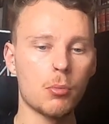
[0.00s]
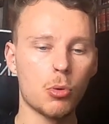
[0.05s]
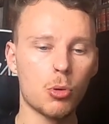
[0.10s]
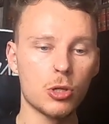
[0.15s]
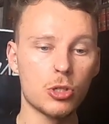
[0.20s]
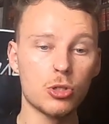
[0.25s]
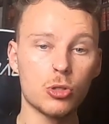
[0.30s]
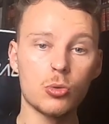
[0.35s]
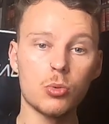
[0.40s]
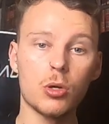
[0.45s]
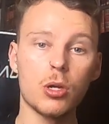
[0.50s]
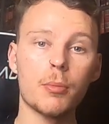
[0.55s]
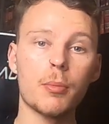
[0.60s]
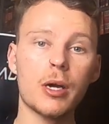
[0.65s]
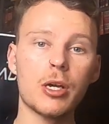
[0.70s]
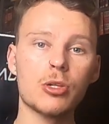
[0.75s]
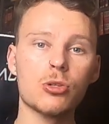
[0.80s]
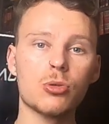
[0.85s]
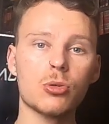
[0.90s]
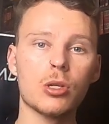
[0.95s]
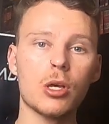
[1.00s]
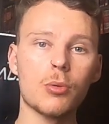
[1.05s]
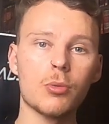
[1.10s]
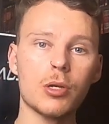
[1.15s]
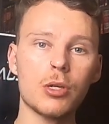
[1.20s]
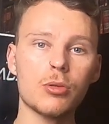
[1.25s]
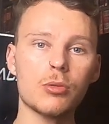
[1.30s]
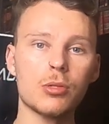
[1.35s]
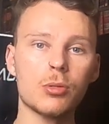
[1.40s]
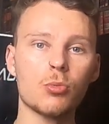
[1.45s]
But we just want to make sure that we're
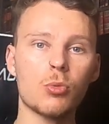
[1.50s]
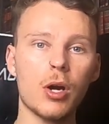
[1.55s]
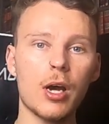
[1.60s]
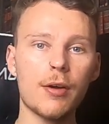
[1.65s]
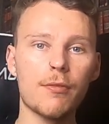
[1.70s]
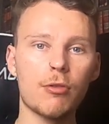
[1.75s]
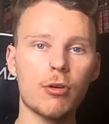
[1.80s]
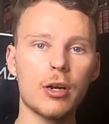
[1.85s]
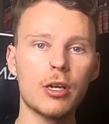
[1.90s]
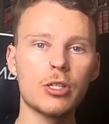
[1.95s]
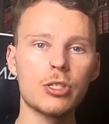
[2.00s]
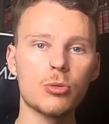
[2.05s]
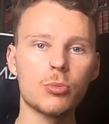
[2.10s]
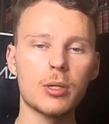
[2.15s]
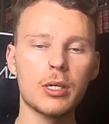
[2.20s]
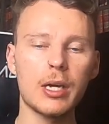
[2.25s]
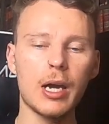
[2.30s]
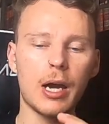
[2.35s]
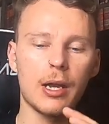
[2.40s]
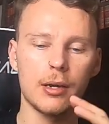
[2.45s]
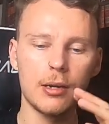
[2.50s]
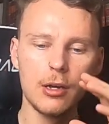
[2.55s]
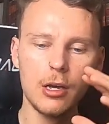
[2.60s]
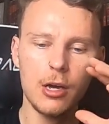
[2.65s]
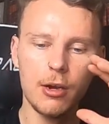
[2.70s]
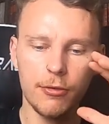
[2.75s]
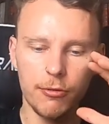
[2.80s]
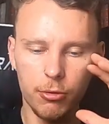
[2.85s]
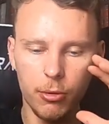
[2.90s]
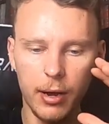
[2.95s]
using whatever energy we can
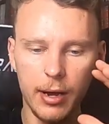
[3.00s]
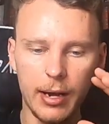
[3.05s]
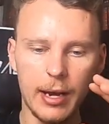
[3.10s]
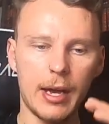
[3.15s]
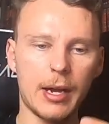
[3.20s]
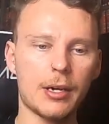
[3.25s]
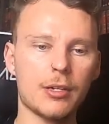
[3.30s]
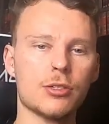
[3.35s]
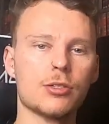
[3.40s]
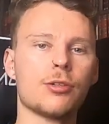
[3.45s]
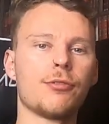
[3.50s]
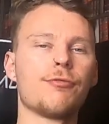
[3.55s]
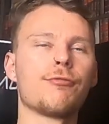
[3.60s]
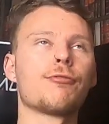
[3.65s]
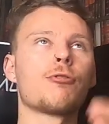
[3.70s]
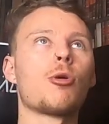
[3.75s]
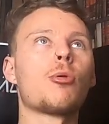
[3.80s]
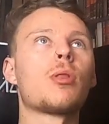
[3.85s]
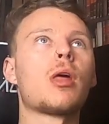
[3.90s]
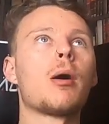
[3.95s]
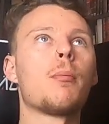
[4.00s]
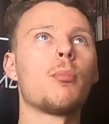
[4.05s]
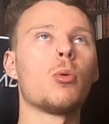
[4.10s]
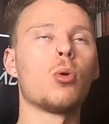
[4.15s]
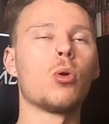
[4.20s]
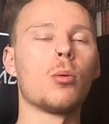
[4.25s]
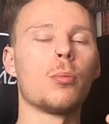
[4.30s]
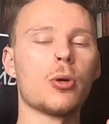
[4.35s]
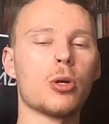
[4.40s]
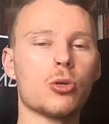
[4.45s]
for our legs to throw that ball,